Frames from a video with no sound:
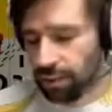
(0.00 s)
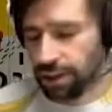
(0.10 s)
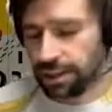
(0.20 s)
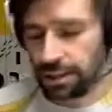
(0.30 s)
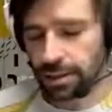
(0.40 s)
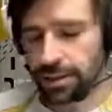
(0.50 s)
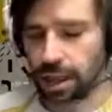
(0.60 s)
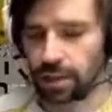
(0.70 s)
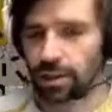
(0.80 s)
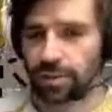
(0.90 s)
your bracing
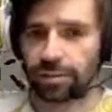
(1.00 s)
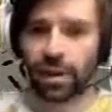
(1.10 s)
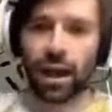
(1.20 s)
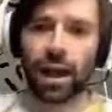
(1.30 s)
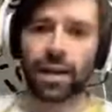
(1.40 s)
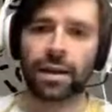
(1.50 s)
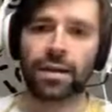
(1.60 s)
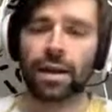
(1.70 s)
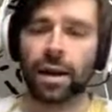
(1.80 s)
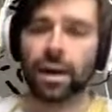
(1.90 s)
style on the fly.